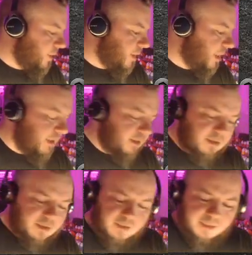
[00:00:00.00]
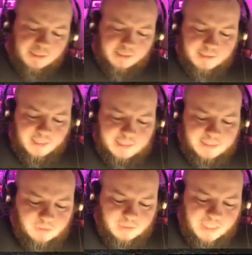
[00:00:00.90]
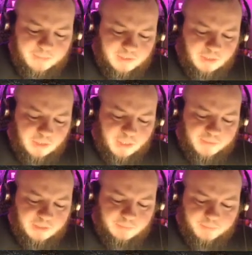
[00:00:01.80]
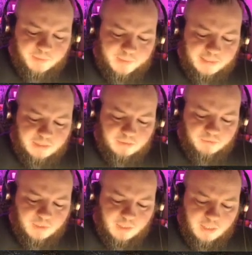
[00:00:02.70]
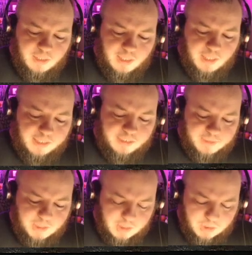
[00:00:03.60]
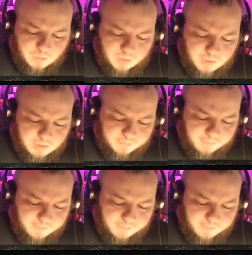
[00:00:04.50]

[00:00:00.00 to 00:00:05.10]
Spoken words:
things, they're like nice little tips that come into perspective and come into use.